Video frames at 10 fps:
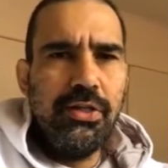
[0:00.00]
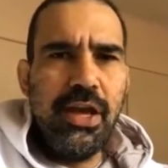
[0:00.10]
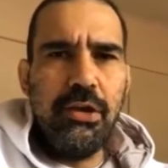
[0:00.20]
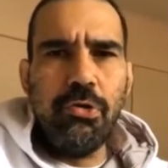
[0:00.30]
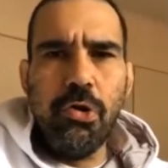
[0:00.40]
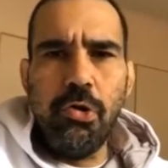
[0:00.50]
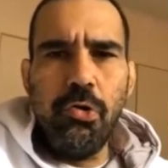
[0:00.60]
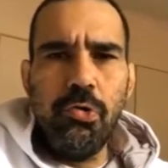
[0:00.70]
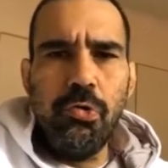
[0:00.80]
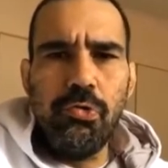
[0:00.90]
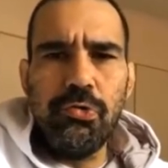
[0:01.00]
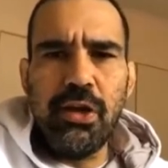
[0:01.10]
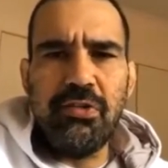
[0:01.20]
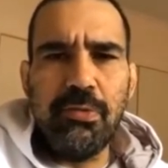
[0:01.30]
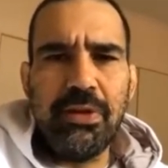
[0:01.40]
they
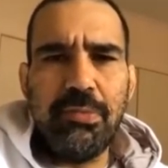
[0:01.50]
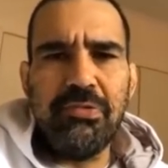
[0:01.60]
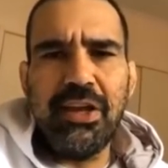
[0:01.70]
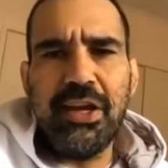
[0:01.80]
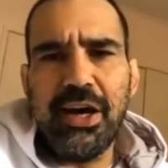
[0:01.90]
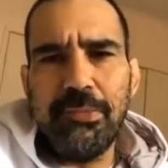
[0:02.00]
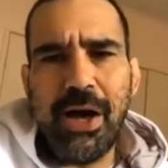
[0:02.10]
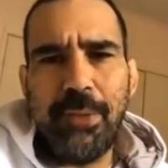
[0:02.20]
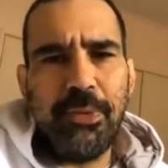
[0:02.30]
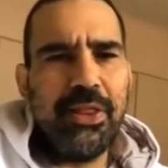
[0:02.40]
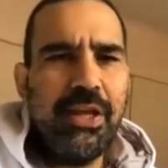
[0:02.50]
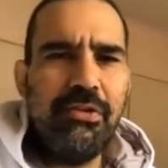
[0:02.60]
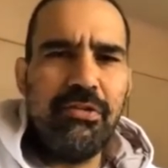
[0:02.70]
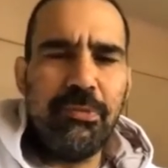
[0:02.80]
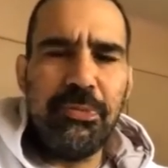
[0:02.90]
sometimes they come up and
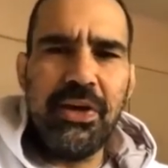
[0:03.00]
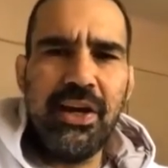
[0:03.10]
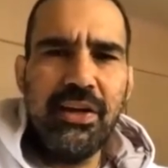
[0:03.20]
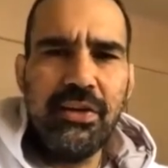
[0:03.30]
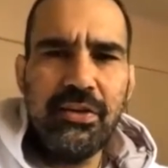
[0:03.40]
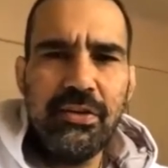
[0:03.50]
they disappear.